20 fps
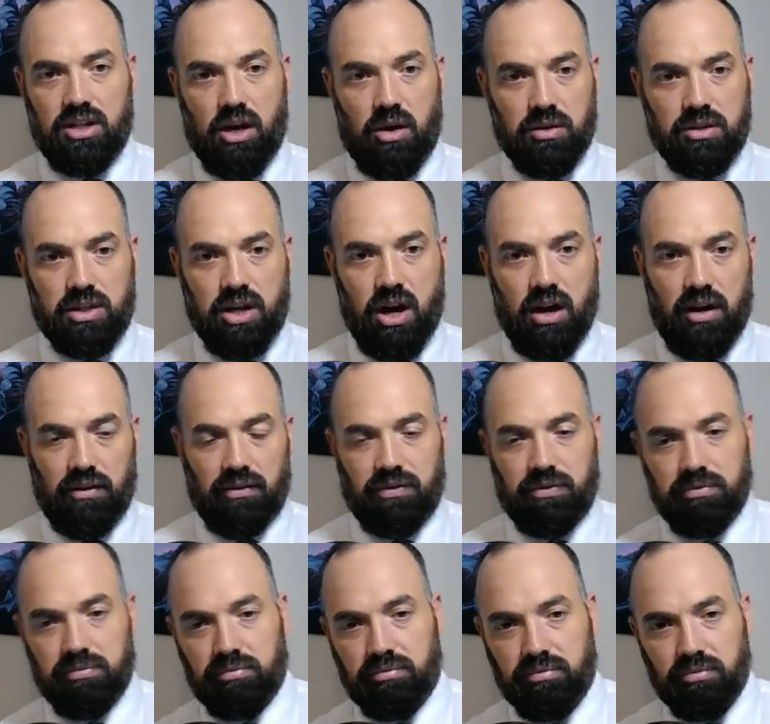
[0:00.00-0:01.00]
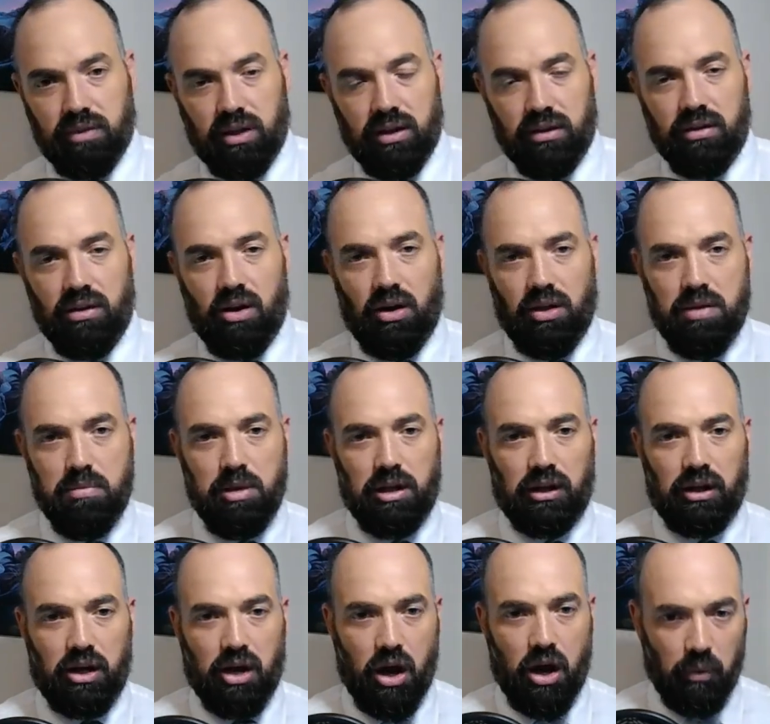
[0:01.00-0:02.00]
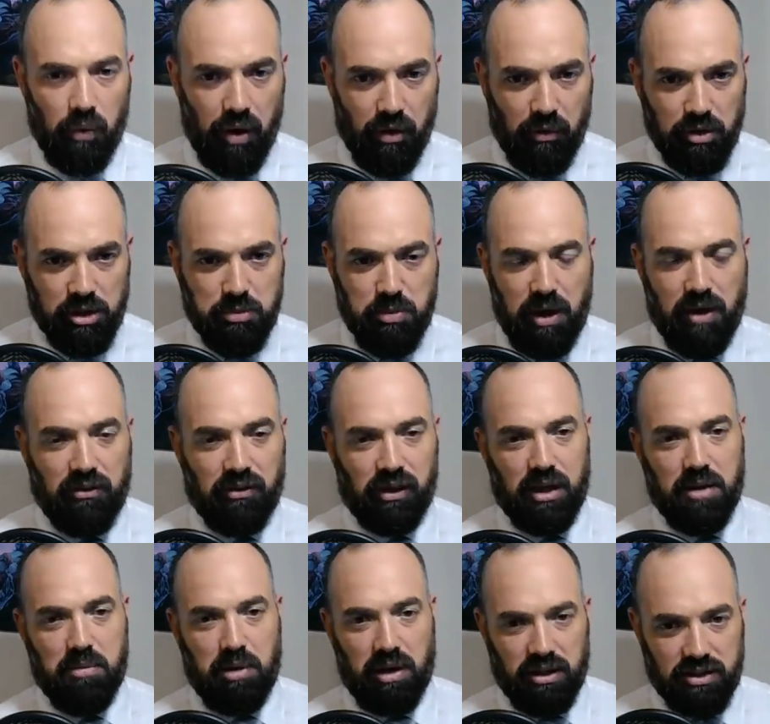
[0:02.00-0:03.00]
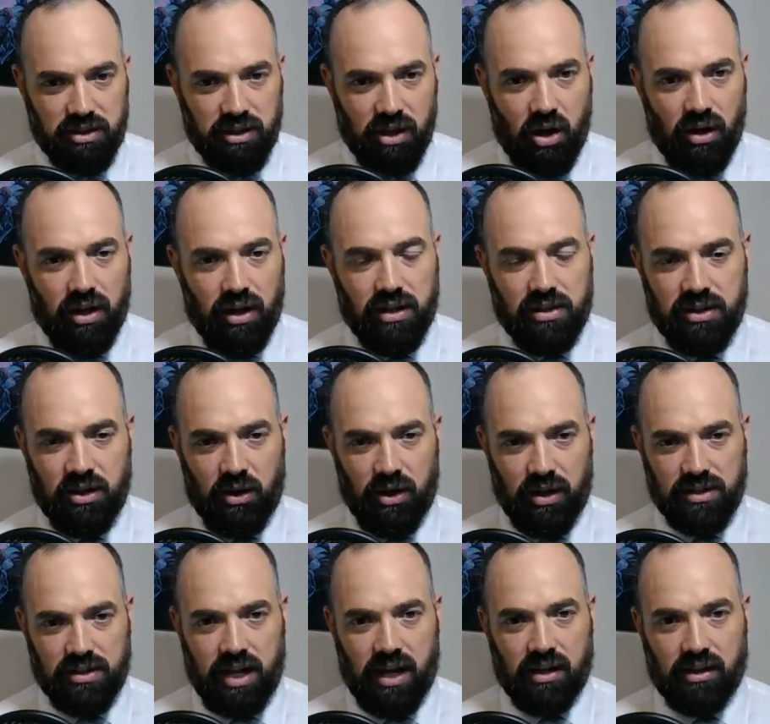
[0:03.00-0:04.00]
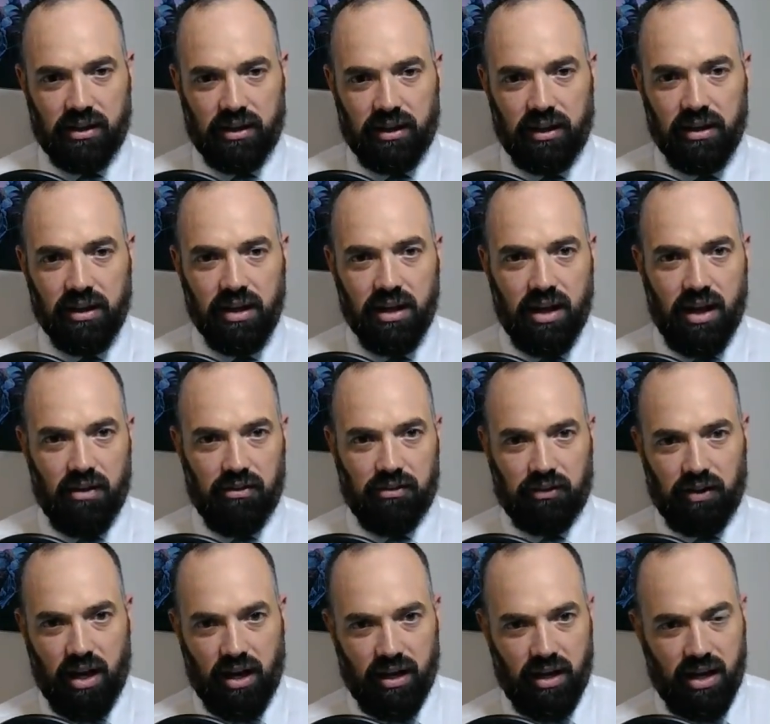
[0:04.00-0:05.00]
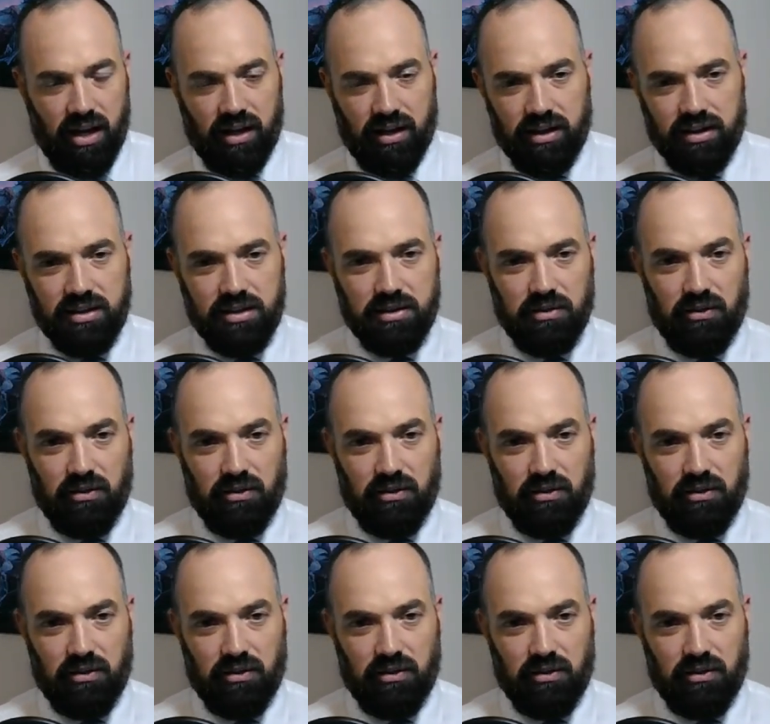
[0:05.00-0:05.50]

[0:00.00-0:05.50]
It's kind of not in the middle of nowhere, respectfully, but it's not exactly a flight in.